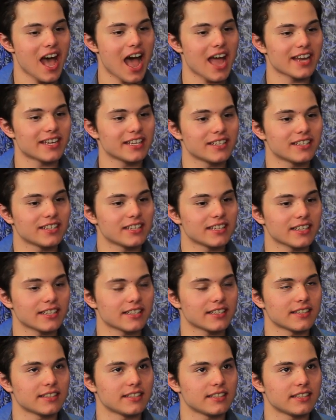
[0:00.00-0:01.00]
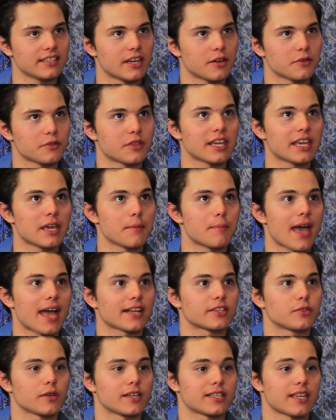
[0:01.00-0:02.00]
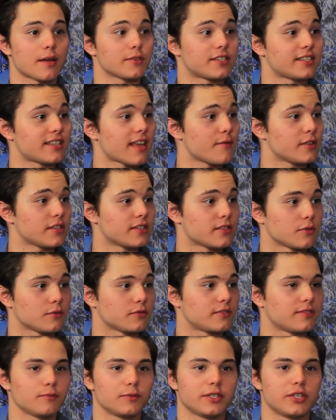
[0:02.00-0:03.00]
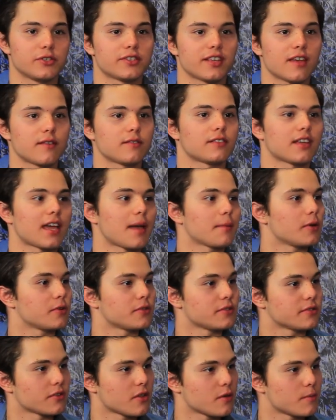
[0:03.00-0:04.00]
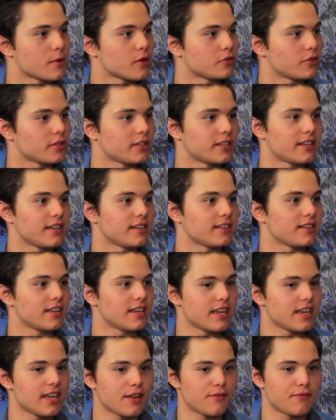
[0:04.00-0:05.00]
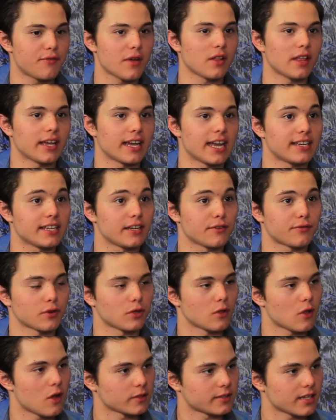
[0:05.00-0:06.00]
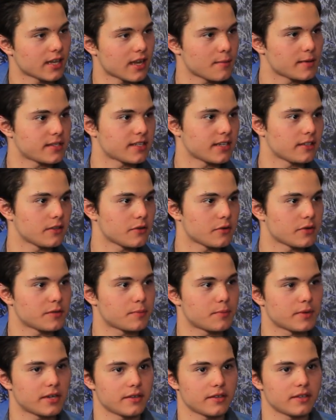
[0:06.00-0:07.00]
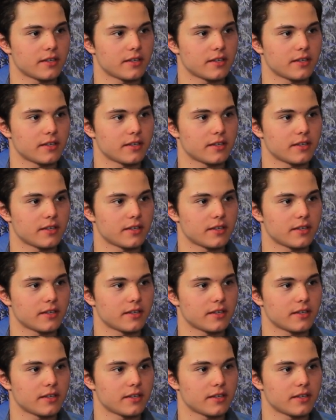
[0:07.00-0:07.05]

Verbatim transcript: I didn't, you know, thinking back to it, because I was 7, so when you're 7, time goes in slow motion, and it felt like I did it for a long time in St. Louis. But see,